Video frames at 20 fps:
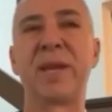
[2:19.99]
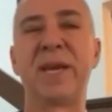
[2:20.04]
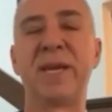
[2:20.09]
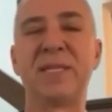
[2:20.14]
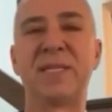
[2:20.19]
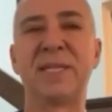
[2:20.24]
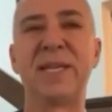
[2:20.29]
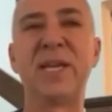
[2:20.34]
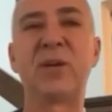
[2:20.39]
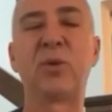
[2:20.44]

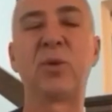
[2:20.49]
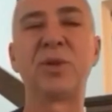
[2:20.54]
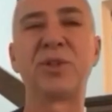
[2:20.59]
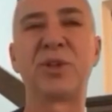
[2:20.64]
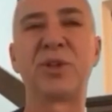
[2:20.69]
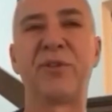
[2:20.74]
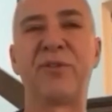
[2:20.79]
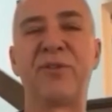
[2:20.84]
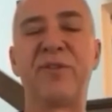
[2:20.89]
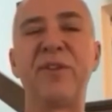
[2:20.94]
It's equal
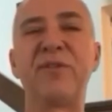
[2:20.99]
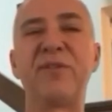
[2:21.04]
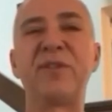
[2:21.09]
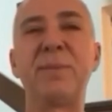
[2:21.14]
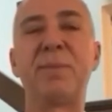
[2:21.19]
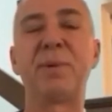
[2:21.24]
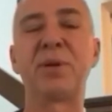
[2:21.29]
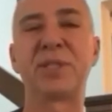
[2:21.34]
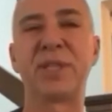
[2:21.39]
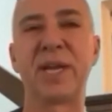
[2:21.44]
to
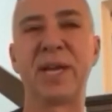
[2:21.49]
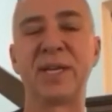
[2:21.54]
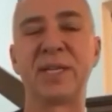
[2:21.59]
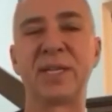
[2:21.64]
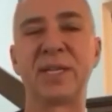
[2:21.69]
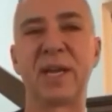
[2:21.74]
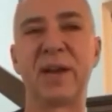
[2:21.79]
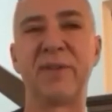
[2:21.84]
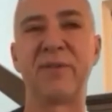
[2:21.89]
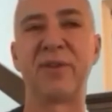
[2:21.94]

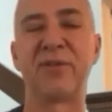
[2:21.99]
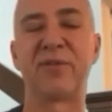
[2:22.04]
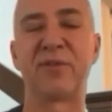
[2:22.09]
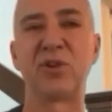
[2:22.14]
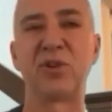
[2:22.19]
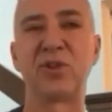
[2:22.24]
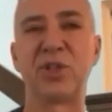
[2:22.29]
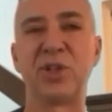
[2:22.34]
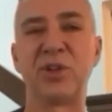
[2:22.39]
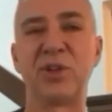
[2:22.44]
50% of the
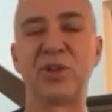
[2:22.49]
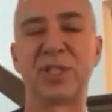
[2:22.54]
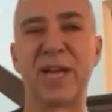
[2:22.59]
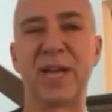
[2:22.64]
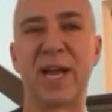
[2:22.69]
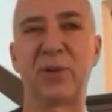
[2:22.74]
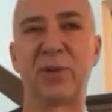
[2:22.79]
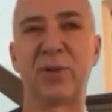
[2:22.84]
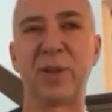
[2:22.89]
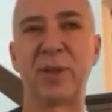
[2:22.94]
first year's
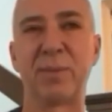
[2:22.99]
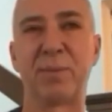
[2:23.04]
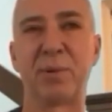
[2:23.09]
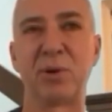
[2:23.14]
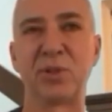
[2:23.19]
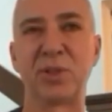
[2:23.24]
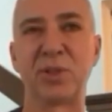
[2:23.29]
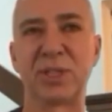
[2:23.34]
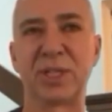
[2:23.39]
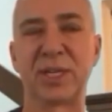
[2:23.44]
salary the
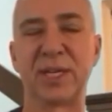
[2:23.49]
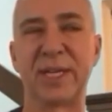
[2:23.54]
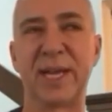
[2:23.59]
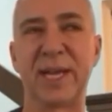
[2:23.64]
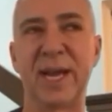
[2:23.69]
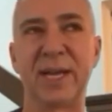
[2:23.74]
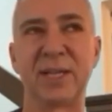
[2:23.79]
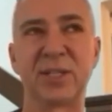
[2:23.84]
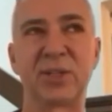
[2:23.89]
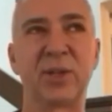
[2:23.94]
person's going to get.